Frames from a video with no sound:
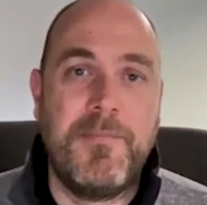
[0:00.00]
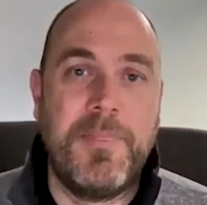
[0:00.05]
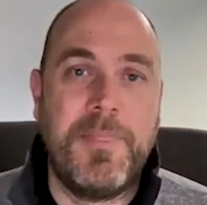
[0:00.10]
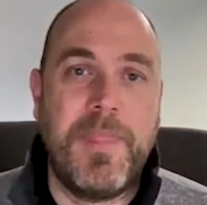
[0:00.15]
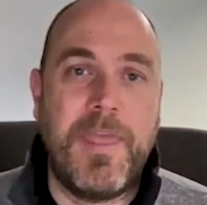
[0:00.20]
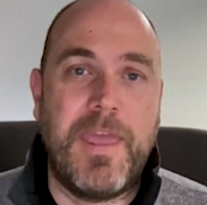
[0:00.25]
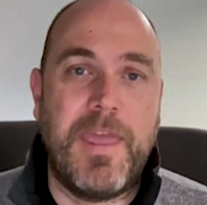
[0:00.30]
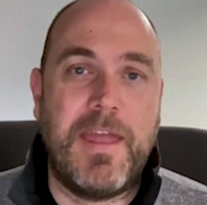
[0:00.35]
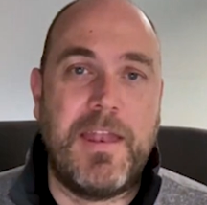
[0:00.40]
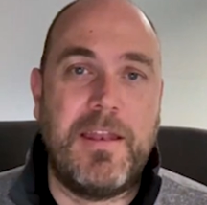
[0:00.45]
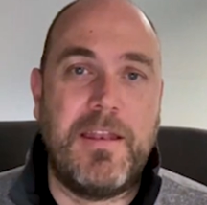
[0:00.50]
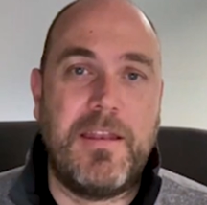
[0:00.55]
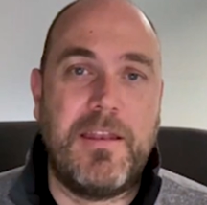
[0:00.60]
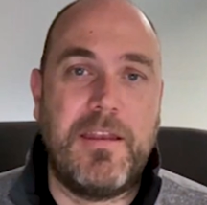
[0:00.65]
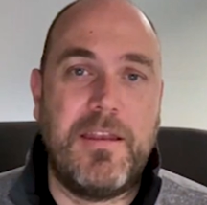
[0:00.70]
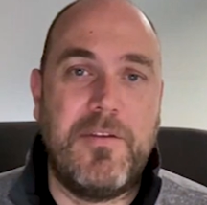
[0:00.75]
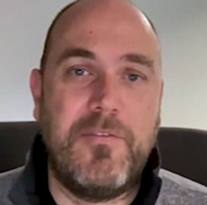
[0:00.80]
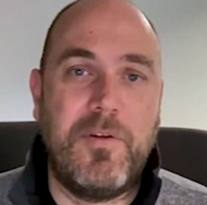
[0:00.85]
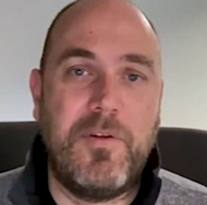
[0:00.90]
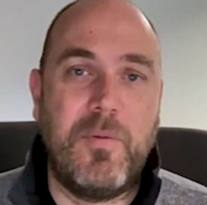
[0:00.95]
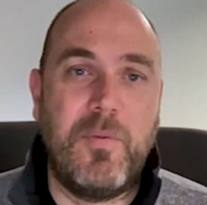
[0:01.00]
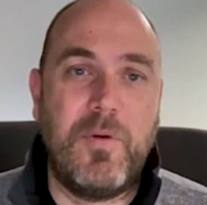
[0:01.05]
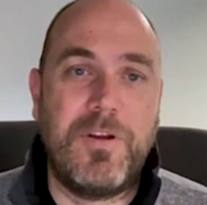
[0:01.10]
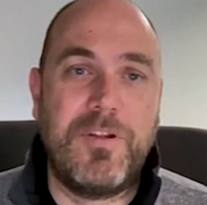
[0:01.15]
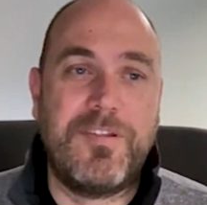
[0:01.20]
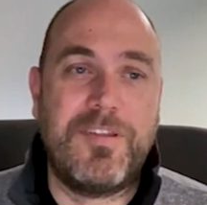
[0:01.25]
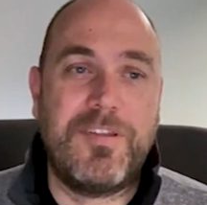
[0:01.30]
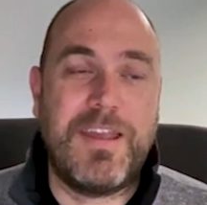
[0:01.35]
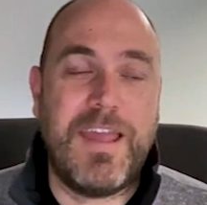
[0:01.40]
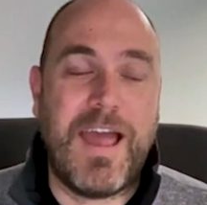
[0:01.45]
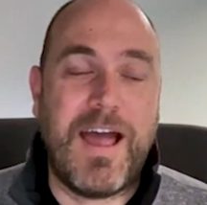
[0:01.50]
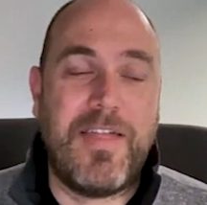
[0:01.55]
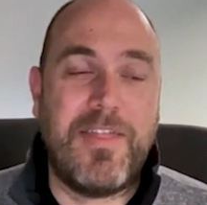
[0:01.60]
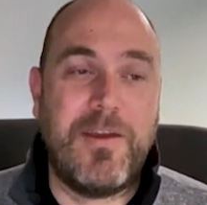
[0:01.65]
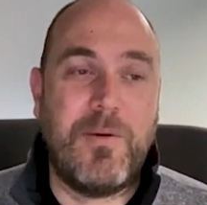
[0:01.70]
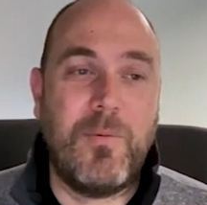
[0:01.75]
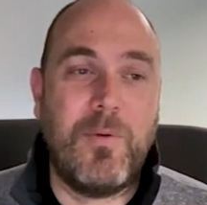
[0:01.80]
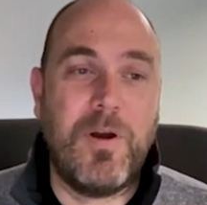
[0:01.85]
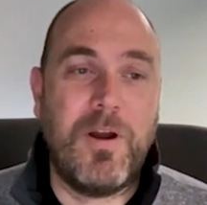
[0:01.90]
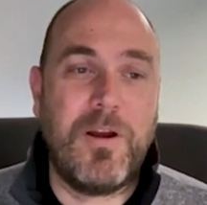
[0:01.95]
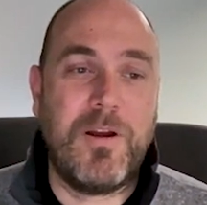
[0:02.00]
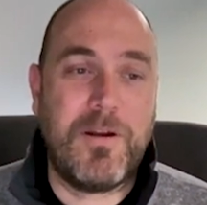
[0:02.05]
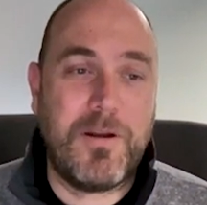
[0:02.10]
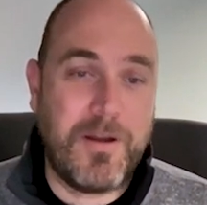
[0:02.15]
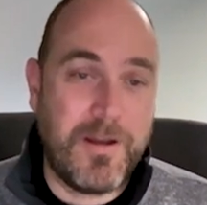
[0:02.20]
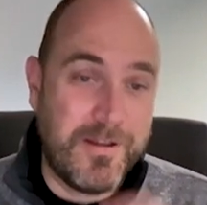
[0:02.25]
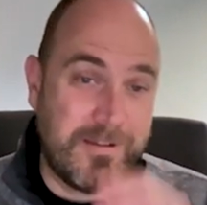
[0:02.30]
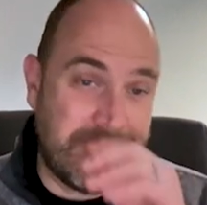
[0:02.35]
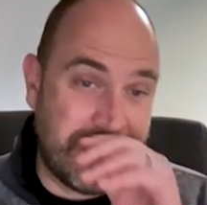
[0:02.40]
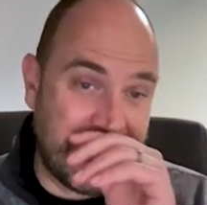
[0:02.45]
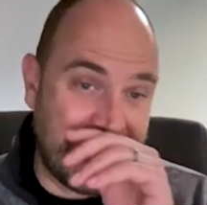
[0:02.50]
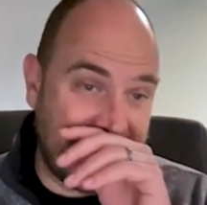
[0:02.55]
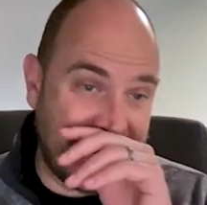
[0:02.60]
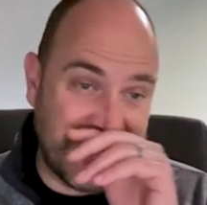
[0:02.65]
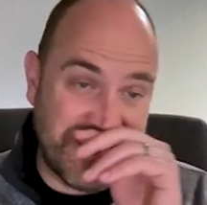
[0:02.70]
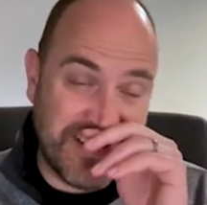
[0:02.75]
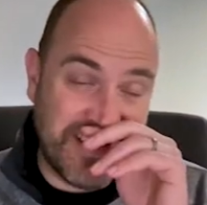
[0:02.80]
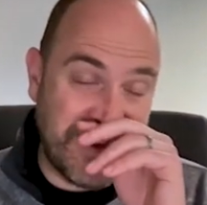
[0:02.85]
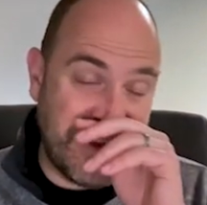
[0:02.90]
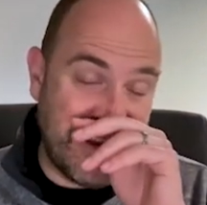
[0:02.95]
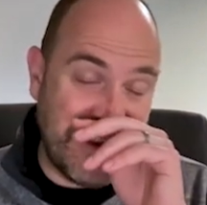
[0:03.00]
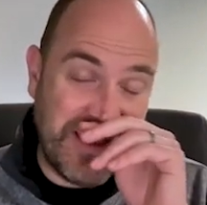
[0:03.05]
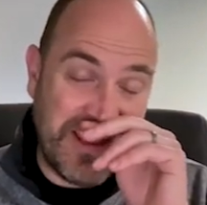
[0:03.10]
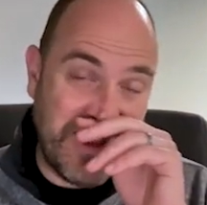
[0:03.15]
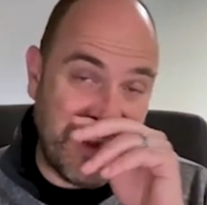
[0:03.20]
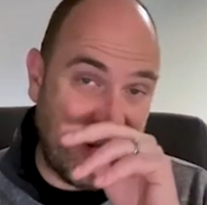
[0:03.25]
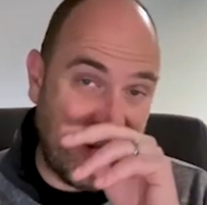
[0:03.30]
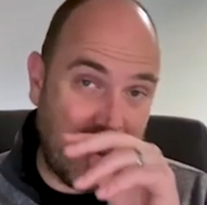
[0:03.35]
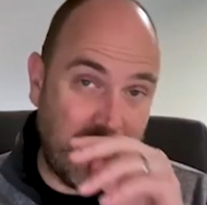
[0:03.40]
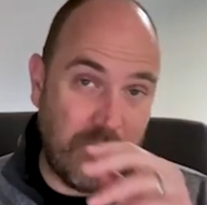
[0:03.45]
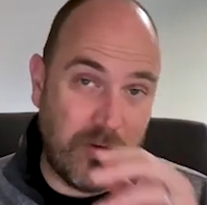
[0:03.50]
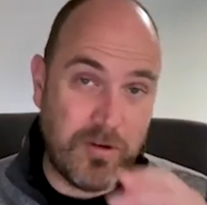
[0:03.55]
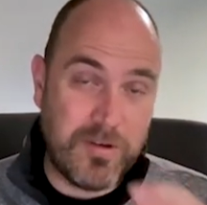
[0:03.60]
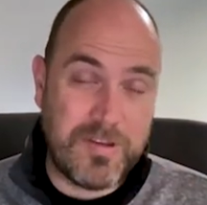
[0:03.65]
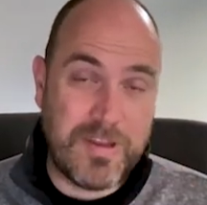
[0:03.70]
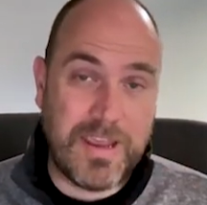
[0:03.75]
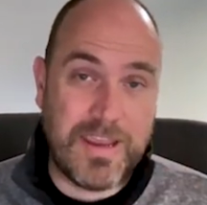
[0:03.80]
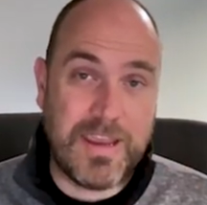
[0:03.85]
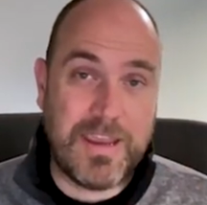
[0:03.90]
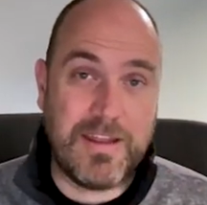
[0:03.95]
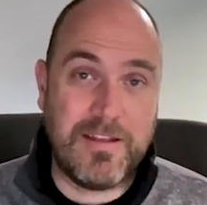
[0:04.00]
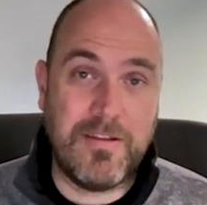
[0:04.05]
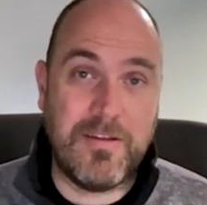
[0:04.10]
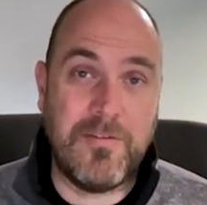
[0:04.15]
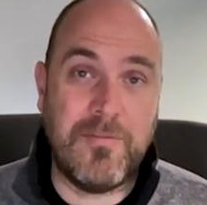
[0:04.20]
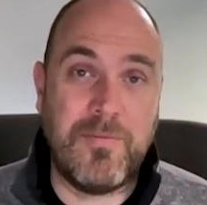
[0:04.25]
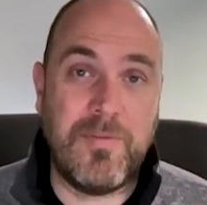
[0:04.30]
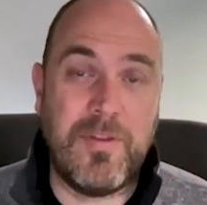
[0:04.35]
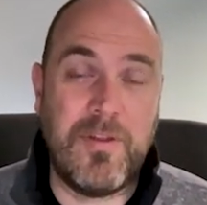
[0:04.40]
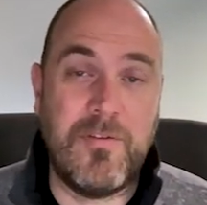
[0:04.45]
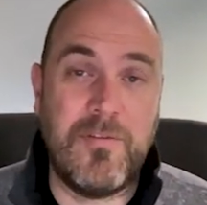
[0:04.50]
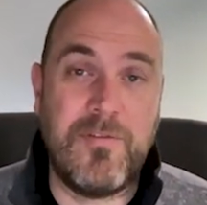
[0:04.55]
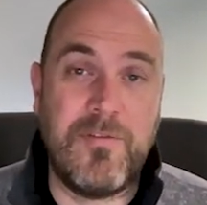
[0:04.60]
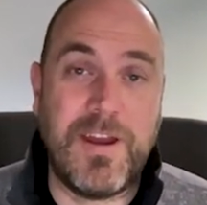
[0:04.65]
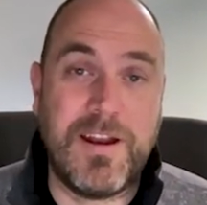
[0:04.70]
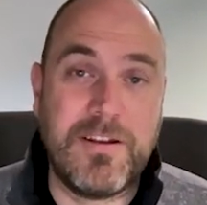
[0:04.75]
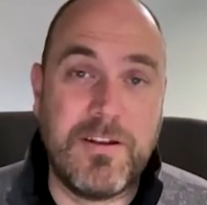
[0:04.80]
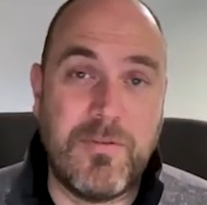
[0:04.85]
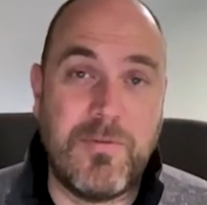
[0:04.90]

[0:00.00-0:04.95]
And if you want to see how they work, essentially you're taking the, the vector